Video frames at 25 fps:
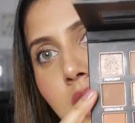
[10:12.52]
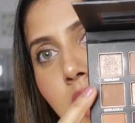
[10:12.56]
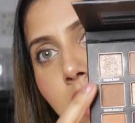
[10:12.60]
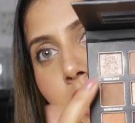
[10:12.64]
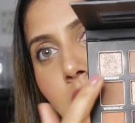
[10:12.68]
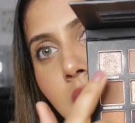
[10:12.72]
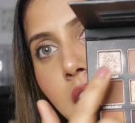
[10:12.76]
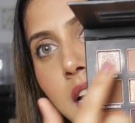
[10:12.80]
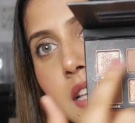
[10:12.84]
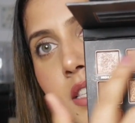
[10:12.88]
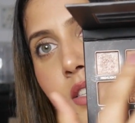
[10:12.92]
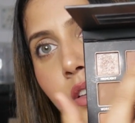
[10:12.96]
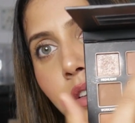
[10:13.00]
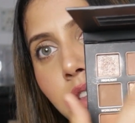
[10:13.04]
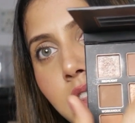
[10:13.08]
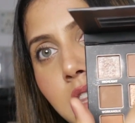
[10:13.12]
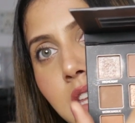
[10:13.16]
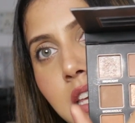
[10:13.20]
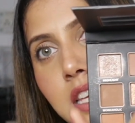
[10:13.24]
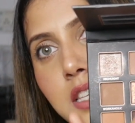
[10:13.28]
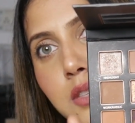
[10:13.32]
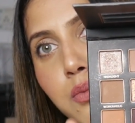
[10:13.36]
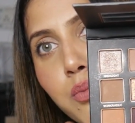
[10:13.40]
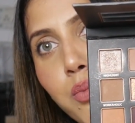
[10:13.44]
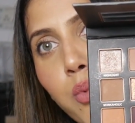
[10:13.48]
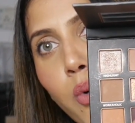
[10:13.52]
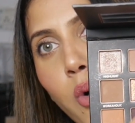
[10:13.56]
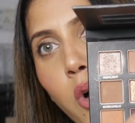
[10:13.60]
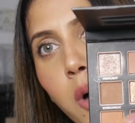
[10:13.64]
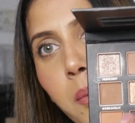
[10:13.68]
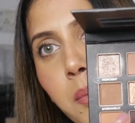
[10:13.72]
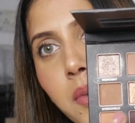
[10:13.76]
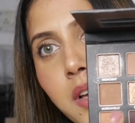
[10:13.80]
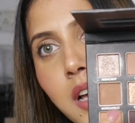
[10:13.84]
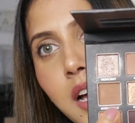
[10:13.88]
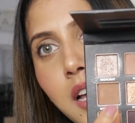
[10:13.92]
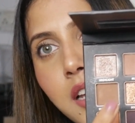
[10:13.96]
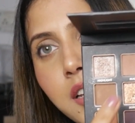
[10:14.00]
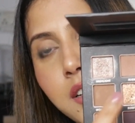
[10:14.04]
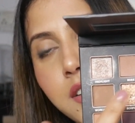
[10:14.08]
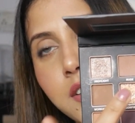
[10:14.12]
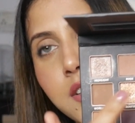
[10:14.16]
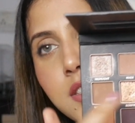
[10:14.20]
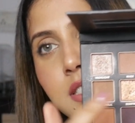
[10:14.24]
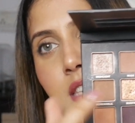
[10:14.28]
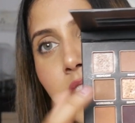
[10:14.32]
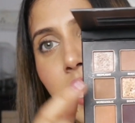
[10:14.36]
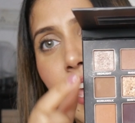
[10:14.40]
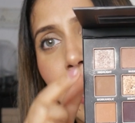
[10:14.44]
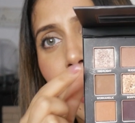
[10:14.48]
it has these warm
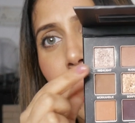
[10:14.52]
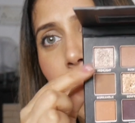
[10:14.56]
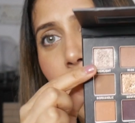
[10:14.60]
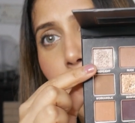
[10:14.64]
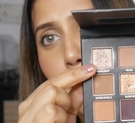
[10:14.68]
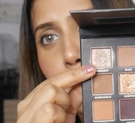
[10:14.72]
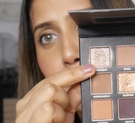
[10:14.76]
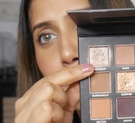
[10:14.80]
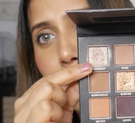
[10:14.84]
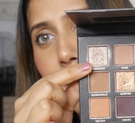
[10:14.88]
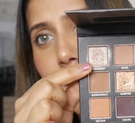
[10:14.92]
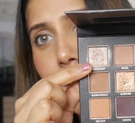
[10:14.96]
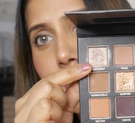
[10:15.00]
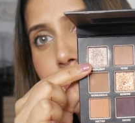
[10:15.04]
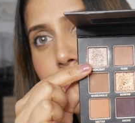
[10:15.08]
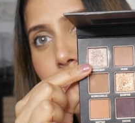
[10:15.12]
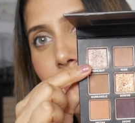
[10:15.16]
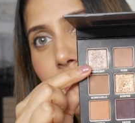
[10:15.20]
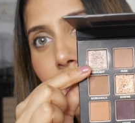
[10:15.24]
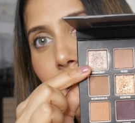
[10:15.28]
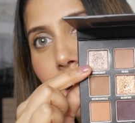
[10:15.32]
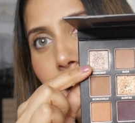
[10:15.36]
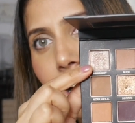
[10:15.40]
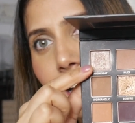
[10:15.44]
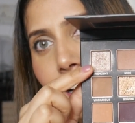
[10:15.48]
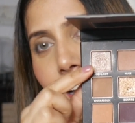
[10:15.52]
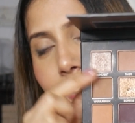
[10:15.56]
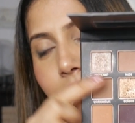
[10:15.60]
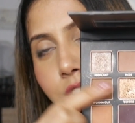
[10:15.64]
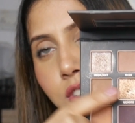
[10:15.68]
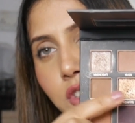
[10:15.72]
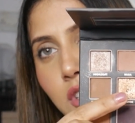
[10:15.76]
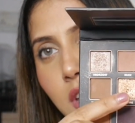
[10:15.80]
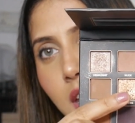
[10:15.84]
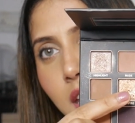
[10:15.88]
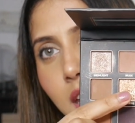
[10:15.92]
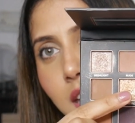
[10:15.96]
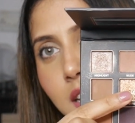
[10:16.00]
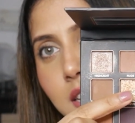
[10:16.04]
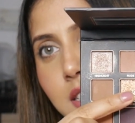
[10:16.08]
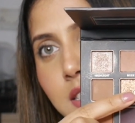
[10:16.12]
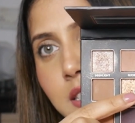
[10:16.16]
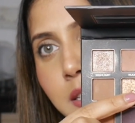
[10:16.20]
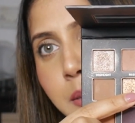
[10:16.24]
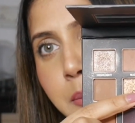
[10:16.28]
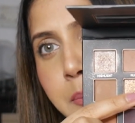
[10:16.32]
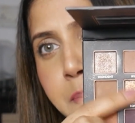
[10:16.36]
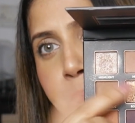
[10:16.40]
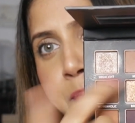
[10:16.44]
colors, amazing highlight shades.